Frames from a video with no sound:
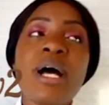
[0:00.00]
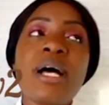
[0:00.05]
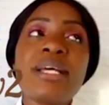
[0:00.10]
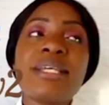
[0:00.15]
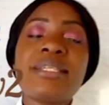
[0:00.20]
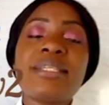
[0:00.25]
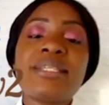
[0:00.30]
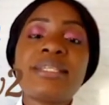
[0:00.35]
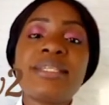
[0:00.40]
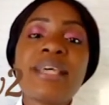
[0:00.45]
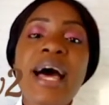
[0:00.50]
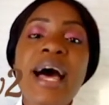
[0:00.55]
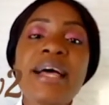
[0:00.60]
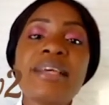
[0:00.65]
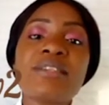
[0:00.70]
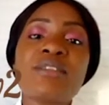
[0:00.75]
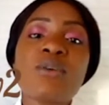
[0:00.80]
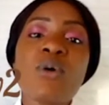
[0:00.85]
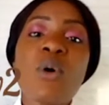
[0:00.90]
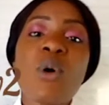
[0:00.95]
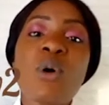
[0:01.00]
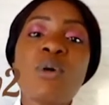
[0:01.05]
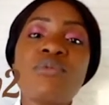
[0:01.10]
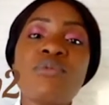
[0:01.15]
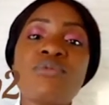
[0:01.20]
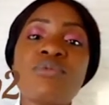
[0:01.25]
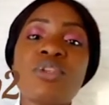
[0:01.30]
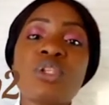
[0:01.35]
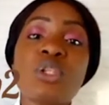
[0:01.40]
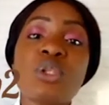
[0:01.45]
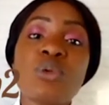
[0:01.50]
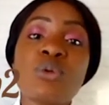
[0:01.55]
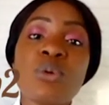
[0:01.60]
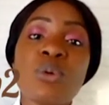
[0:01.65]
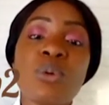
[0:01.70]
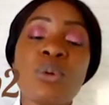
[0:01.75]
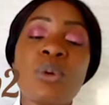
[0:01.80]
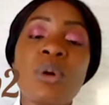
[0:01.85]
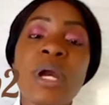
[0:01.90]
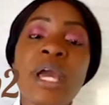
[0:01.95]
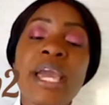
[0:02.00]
SARS-CoV-2.